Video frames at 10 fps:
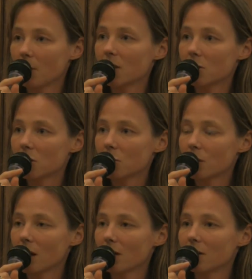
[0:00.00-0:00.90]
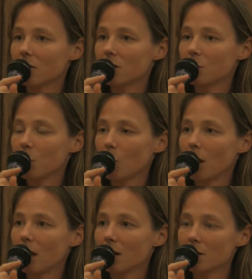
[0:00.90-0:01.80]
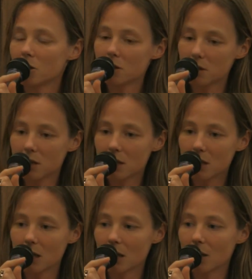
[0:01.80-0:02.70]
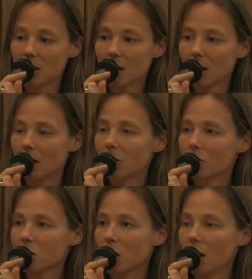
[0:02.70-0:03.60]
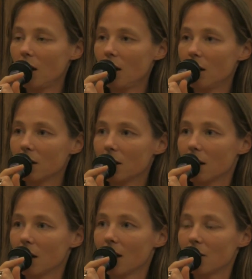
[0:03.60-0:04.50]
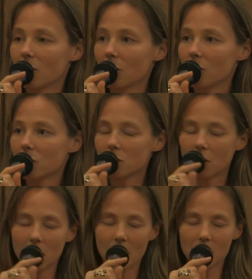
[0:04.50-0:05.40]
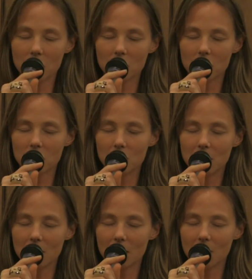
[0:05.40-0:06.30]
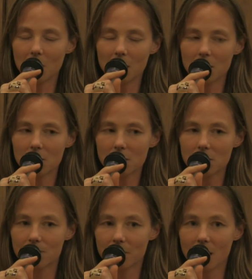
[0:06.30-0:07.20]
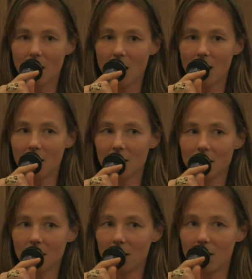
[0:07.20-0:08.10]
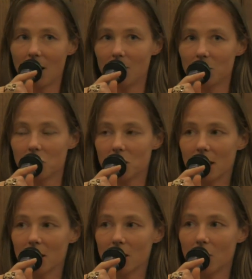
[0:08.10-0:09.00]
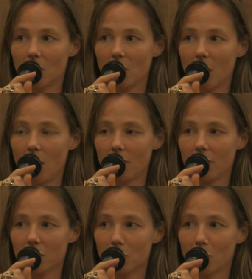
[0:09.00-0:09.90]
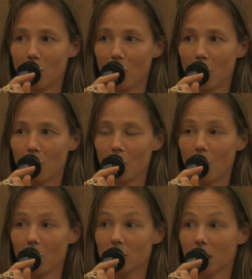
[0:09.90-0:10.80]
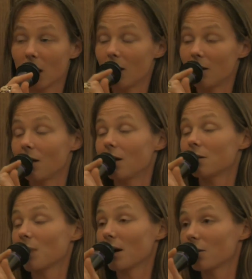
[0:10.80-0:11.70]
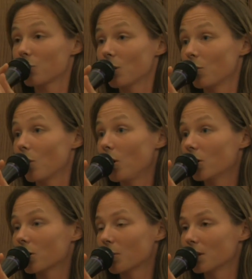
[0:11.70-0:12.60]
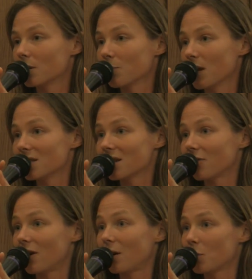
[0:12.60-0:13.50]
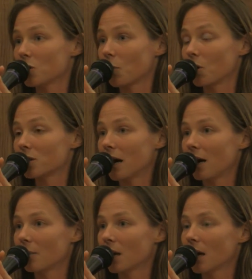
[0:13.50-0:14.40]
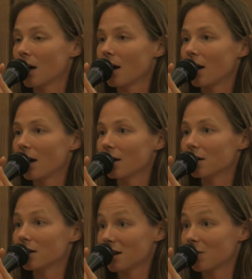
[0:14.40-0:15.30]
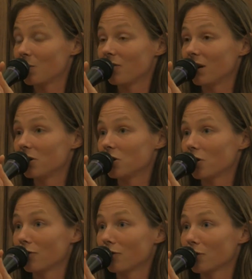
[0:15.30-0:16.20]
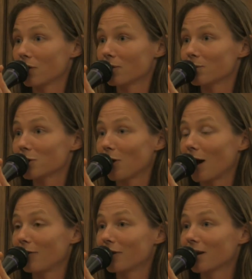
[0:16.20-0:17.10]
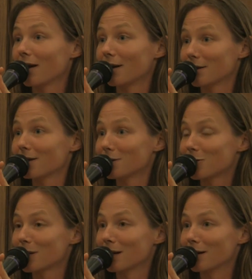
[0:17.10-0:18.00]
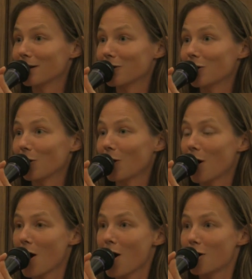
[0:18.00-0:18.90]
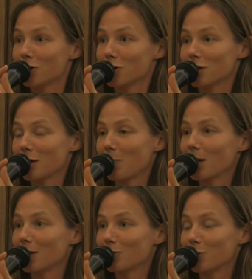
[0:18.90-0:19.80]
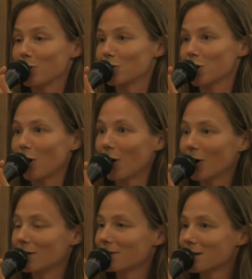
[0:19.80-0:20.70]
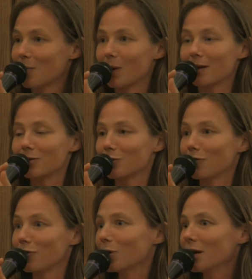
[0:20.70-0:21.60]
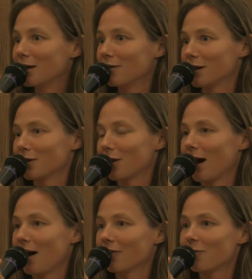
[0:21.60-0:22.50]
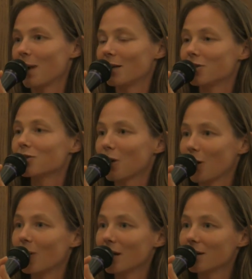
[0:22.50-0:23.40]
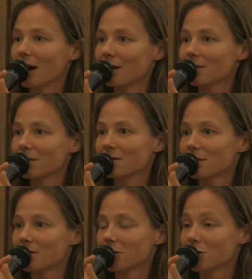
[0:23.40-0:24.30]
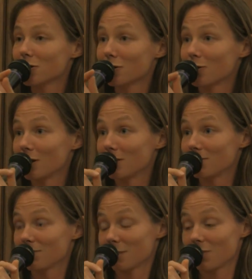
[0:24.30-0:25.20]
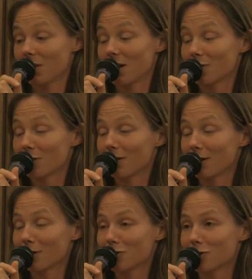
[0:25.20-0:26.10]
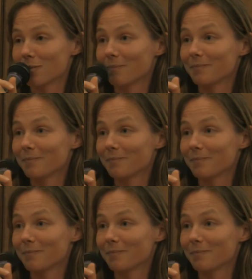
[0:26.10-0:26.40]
in touch with that in a deeper way than just sitting in, in your chair and, you know, just, okay, I'm not going to do anything because I, I'm just letting go of the whole world. It, it will work, but it might take far much more time. And it can be very joyful. So I feel like that's really, you know, just stepping into your joy and stepping into fully living your life by just allowing that is just a great, really a great thing to do.